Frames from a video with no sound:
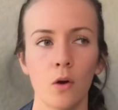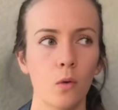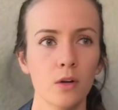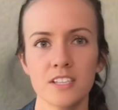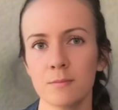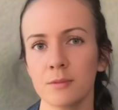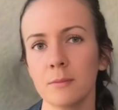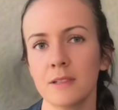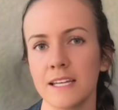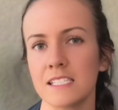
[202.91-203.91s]
or simply
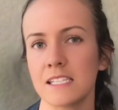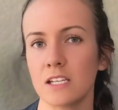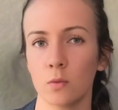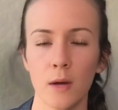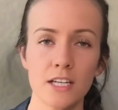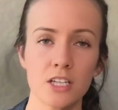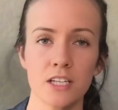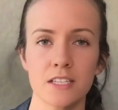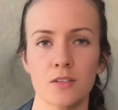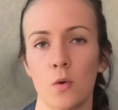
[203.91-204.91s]
place heel
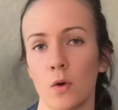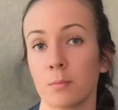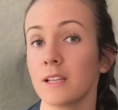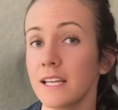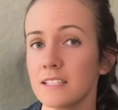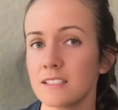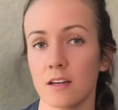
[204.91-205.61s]
wedges or plates